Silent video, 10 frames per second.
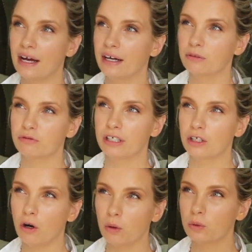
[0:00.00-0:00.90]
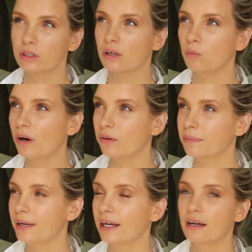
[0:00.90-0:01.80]
and it was really cold and
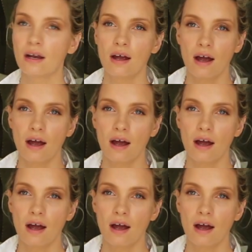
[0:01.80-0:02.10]
unwelcoming.